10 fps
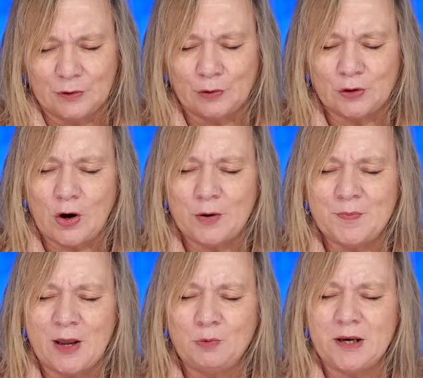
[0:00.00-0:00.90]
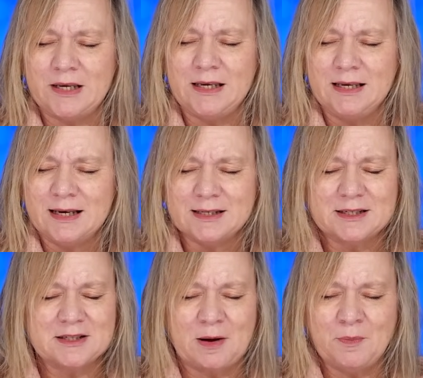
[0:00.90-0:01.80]
Lord God, may we
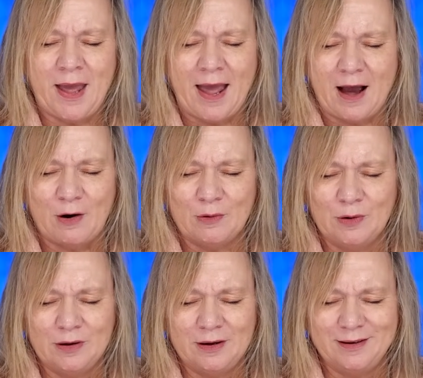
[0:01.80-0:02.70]
somehow